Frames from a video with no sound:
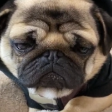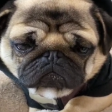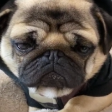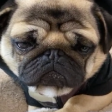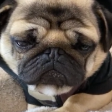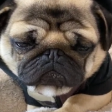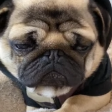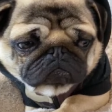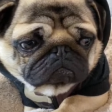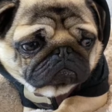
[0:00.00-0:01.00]
And how did
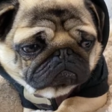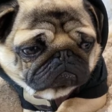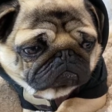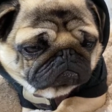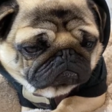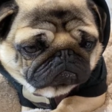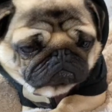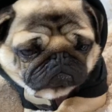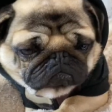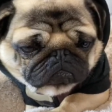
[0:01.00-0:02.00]
Pangpang do on his
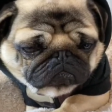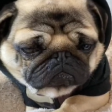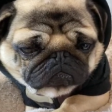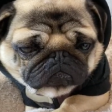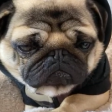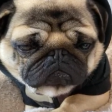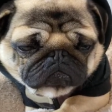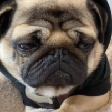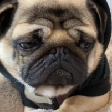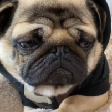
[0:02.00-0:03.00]
walkies?
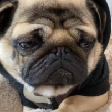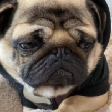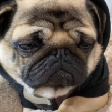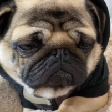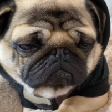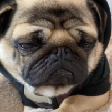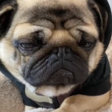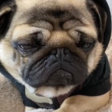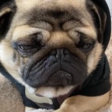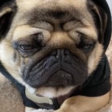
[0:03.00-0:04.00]
What was he wearing,
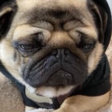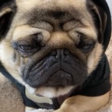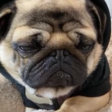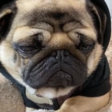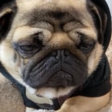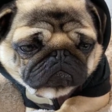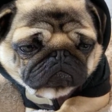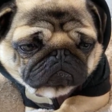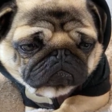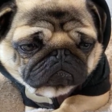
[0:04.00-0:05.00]
Mama, on his walkies?